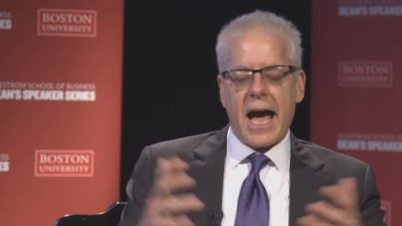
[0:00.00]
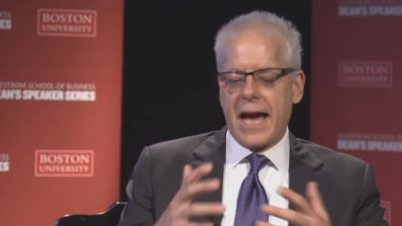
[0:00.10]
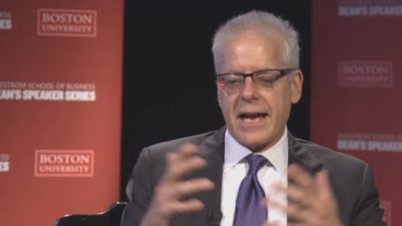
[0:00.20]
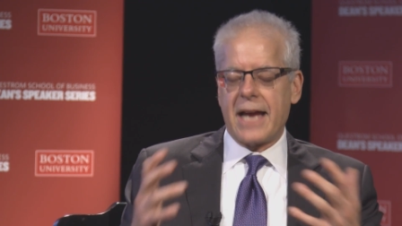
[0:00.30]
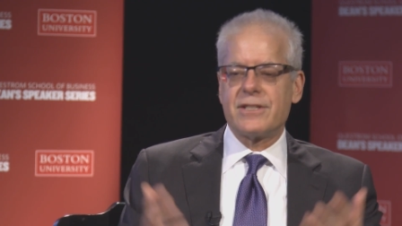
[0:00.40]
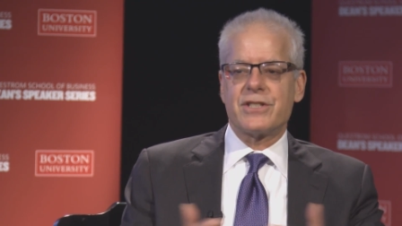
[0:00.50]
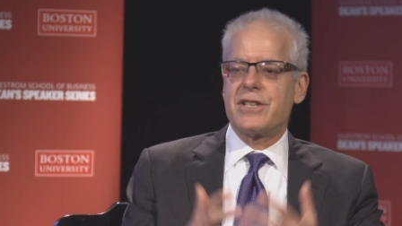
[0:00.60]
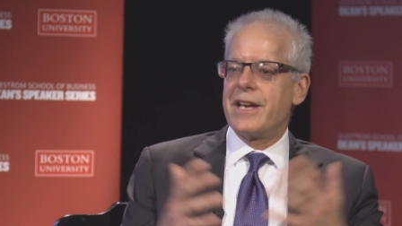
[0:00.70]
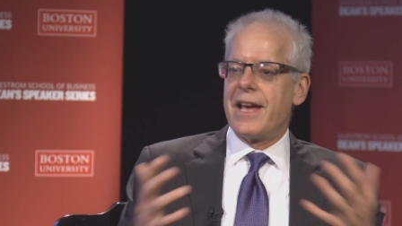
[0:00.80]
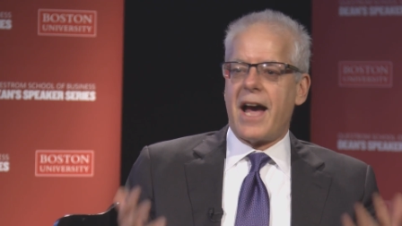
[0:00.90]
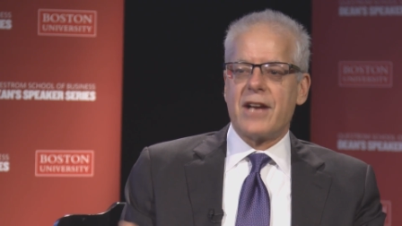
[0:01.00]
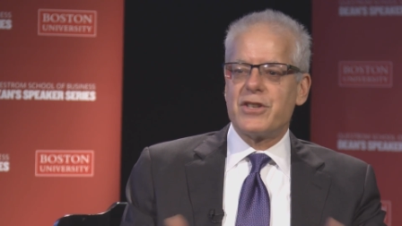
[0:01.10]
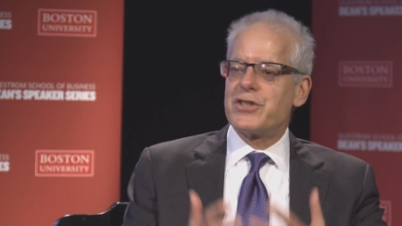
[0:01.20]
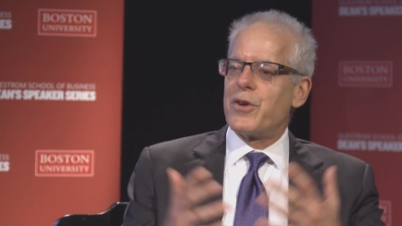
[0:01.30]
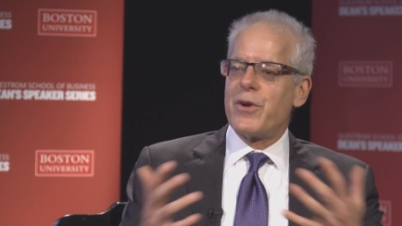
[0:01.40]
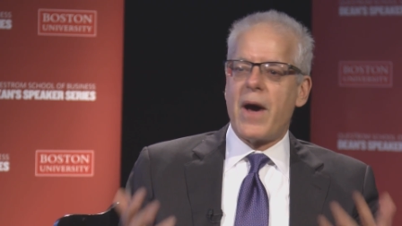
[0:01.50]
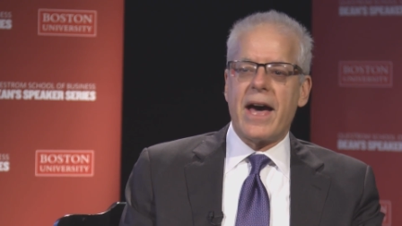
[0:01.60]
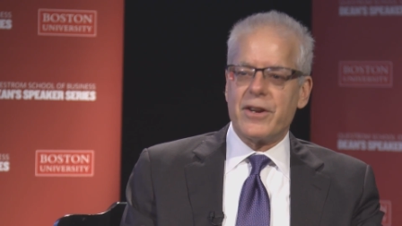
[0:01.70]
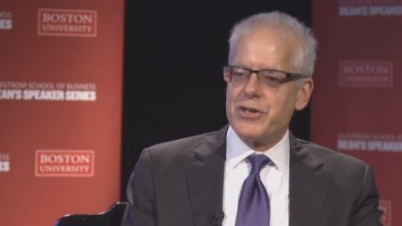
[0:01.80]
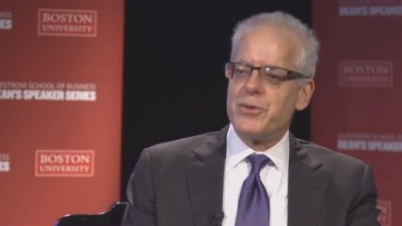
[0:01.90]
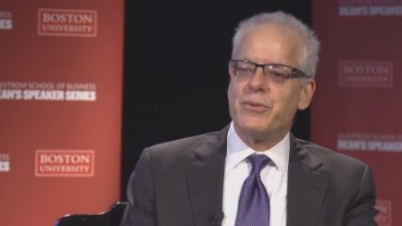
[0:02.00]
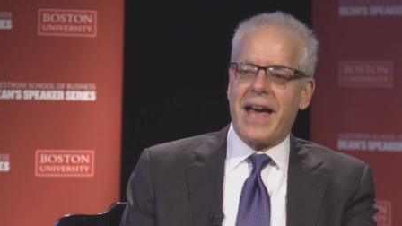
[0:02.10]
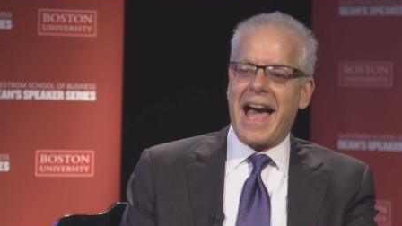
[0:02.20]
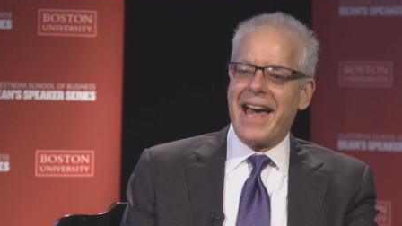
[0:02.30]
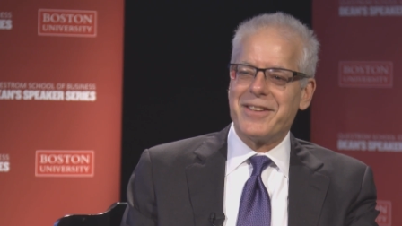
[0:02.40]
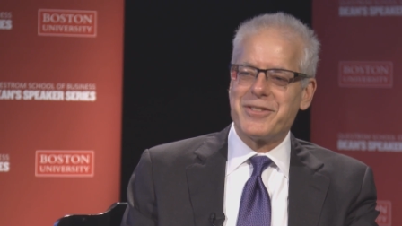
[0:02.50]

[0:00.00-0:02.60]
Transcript: I, I just I just don't know how to do that.